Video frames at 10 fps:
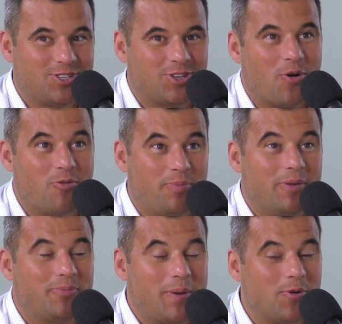still
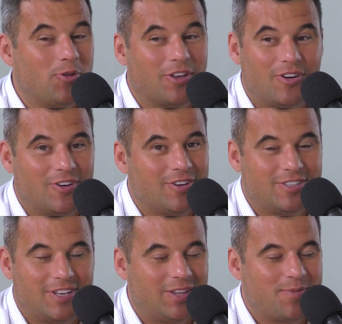people looking
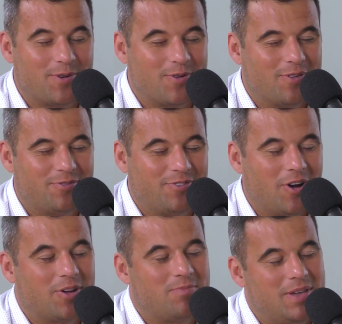outside They'll be going,
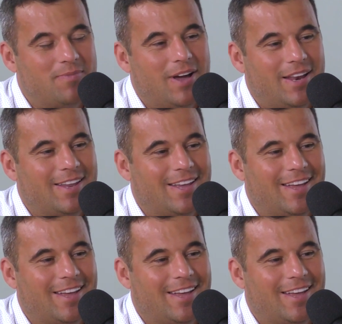fuck me, what, man.